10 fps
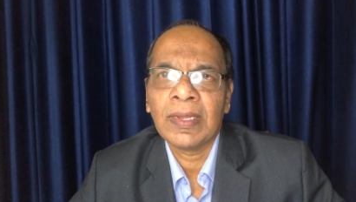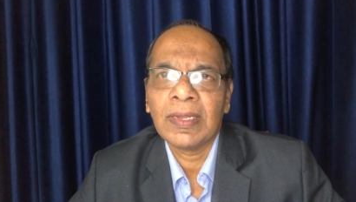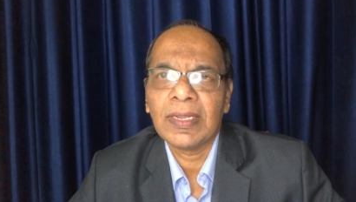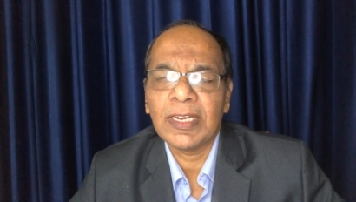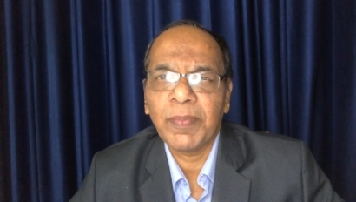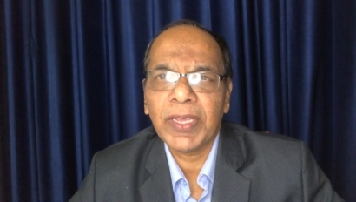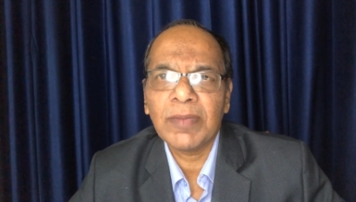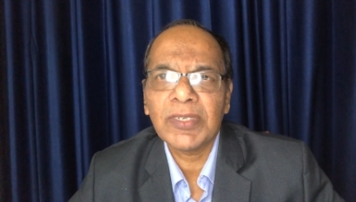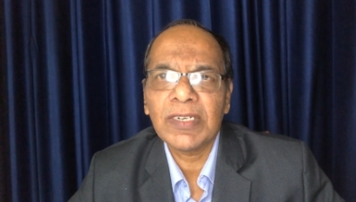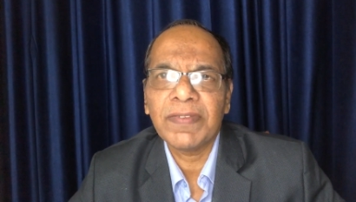It
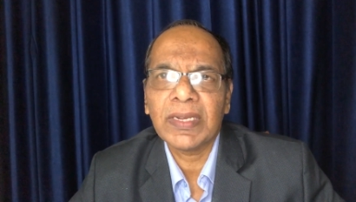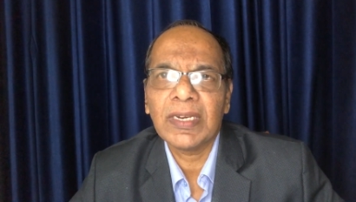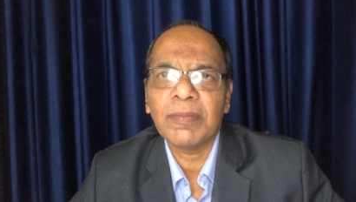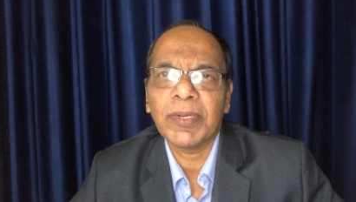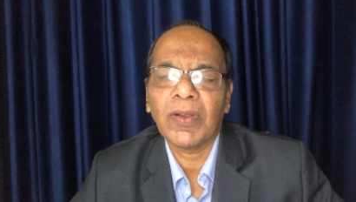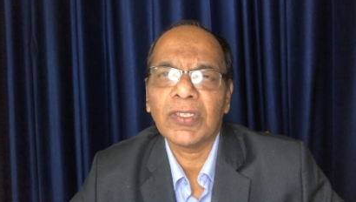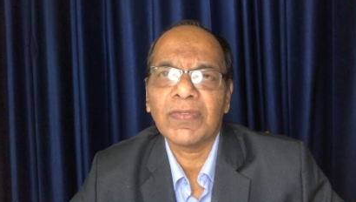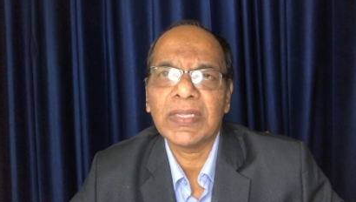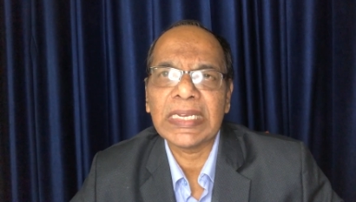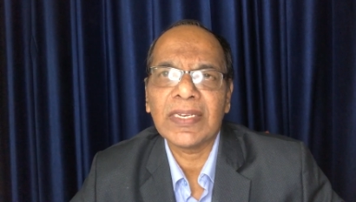becomes difficult because
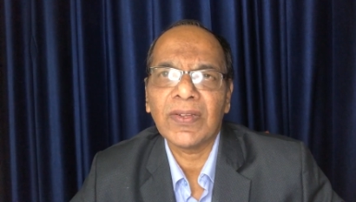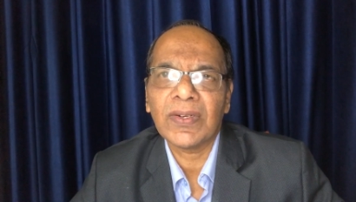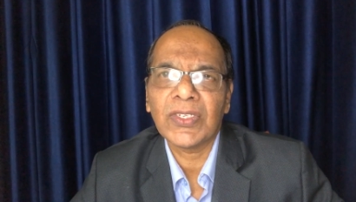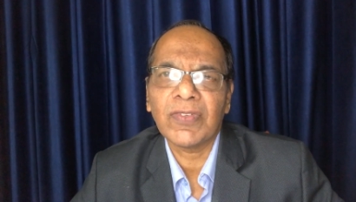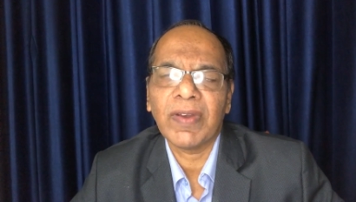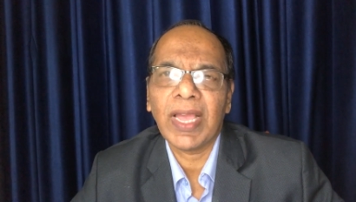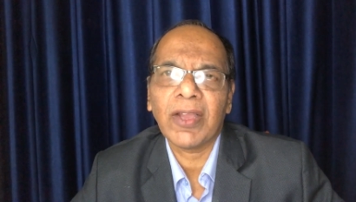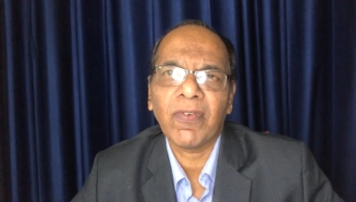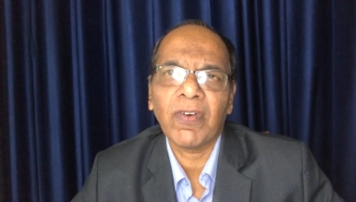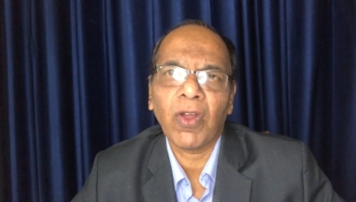of the ignorance or lack
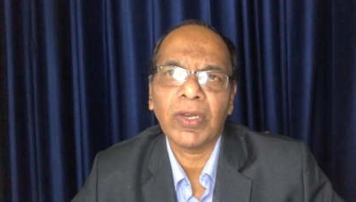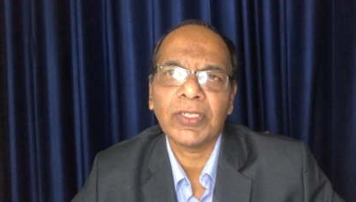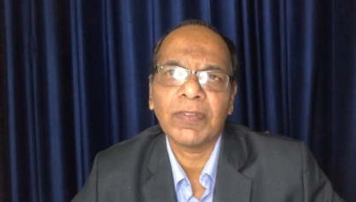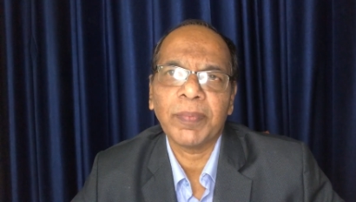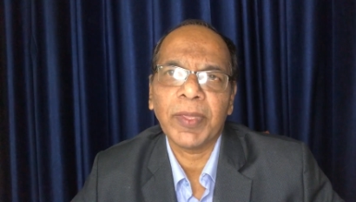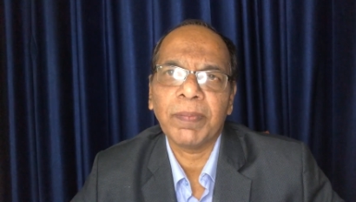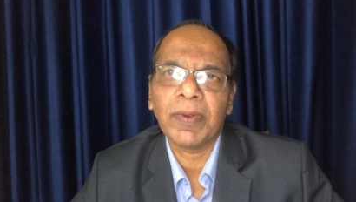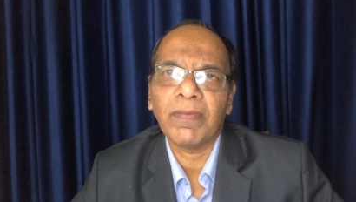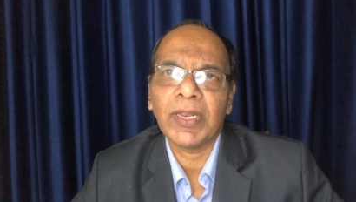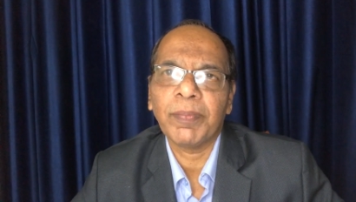of knowledge of the people.
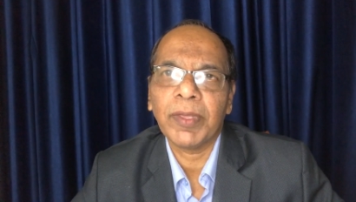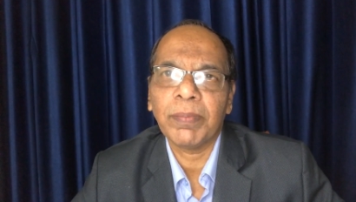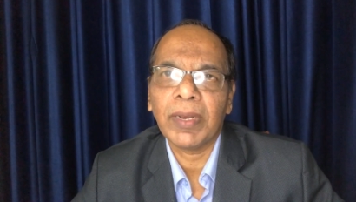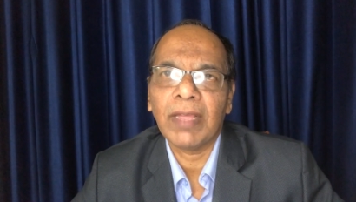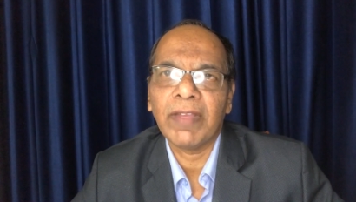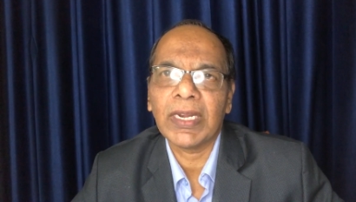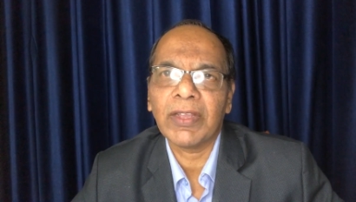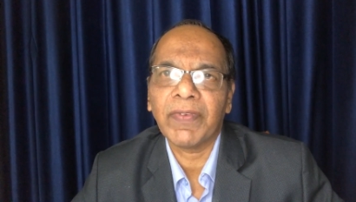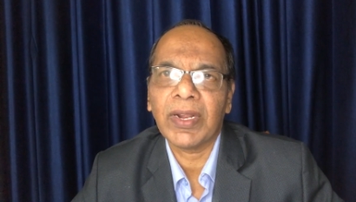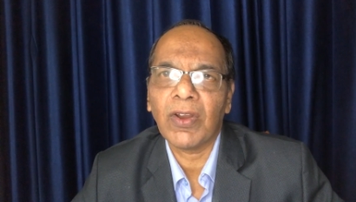When people have
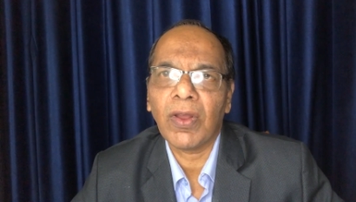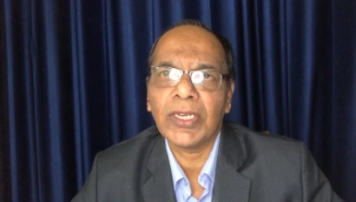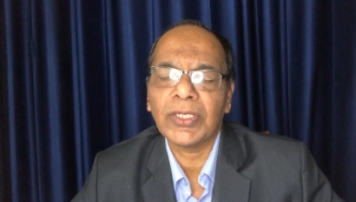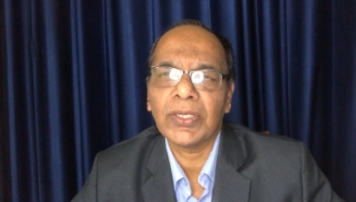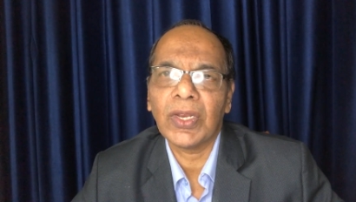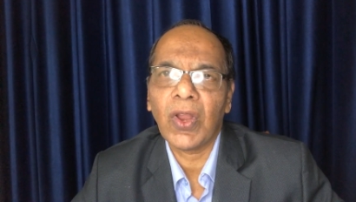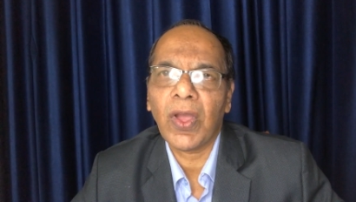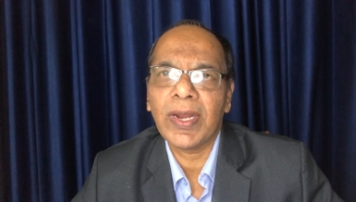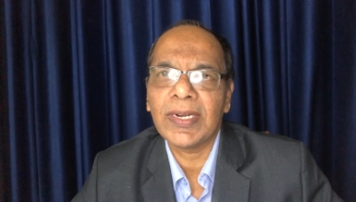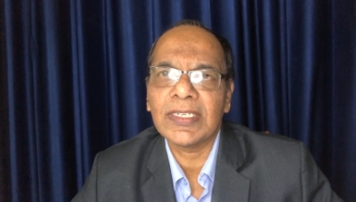adequate knowledge on the law
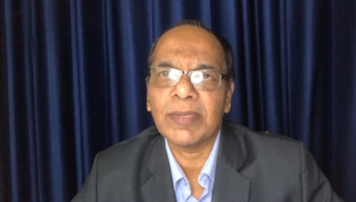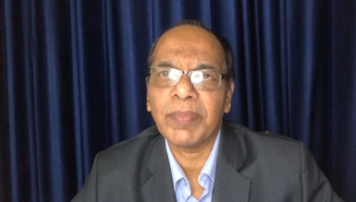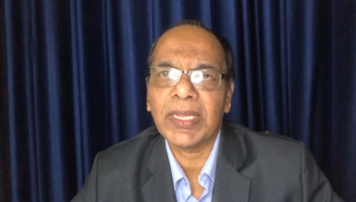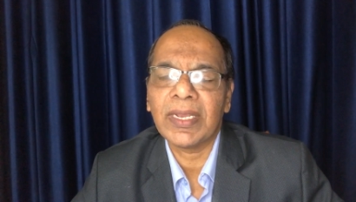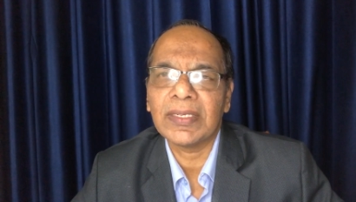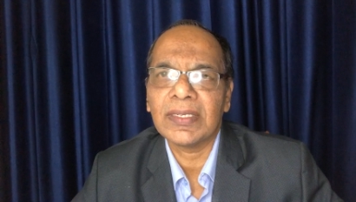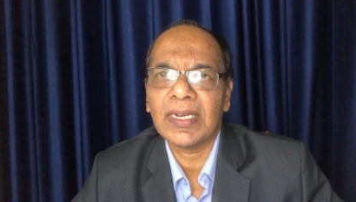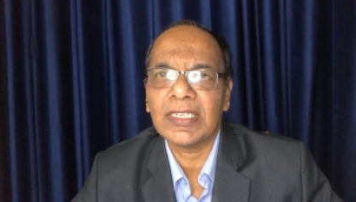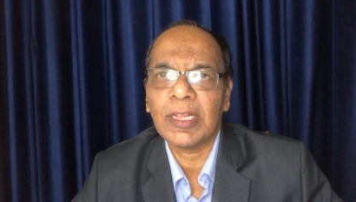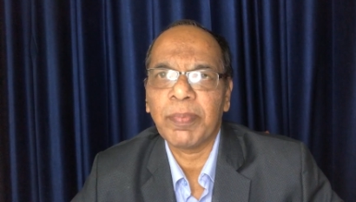and its implications
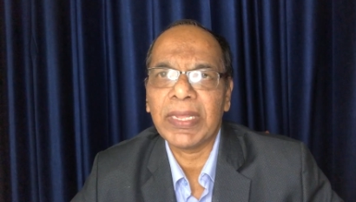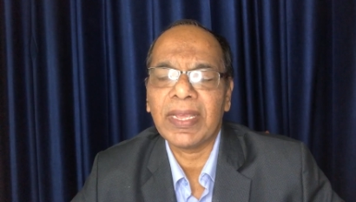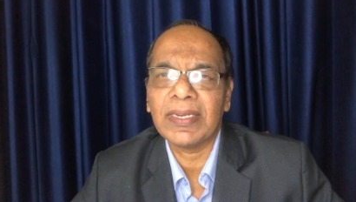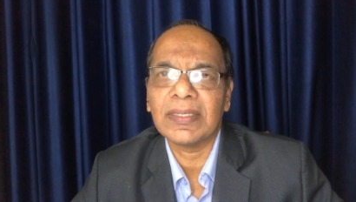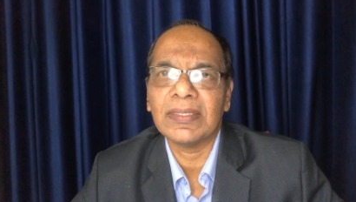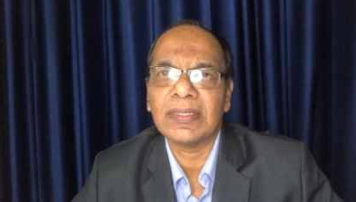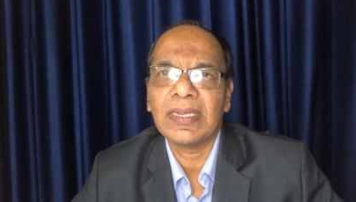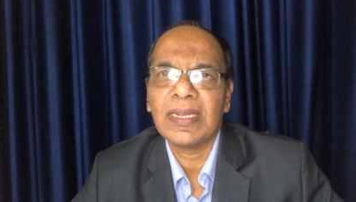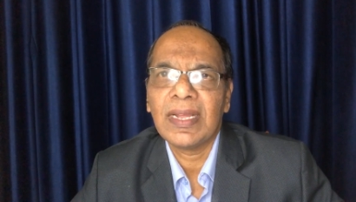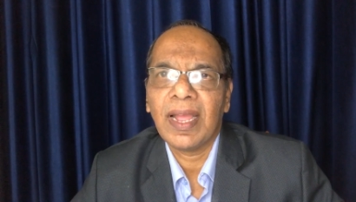and its applications
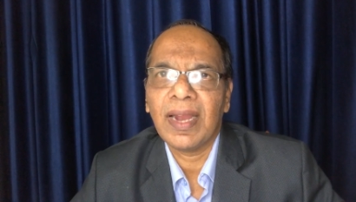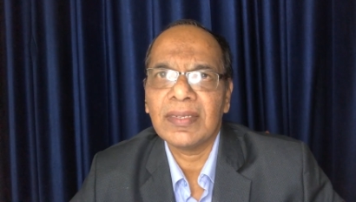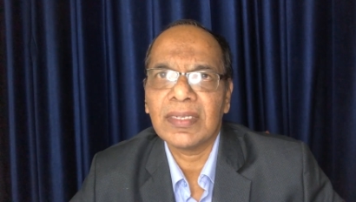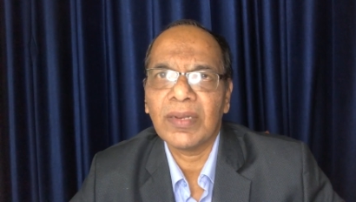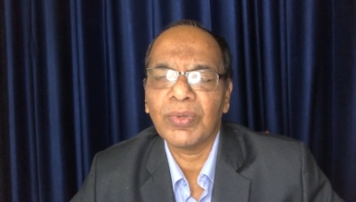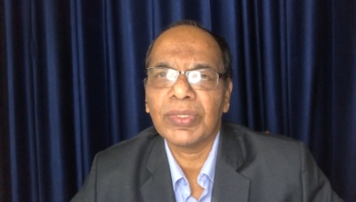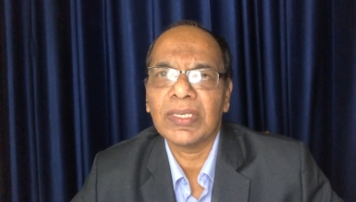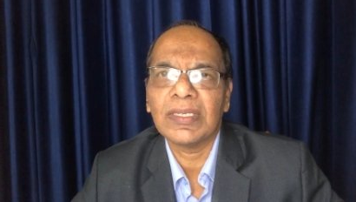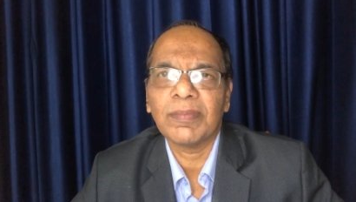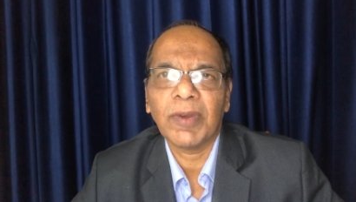and
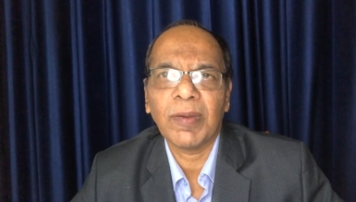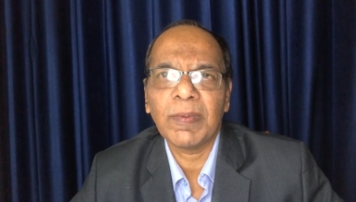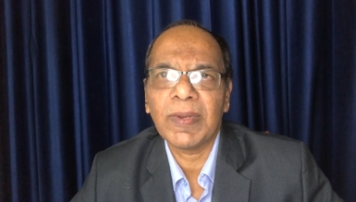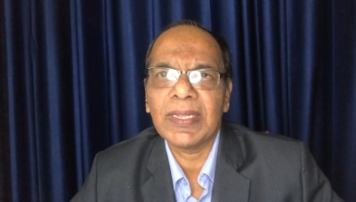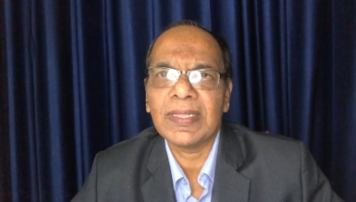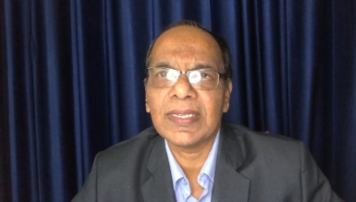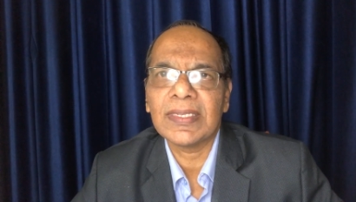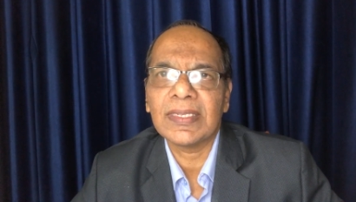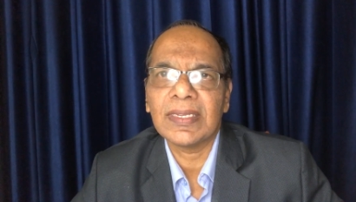solutions, probably this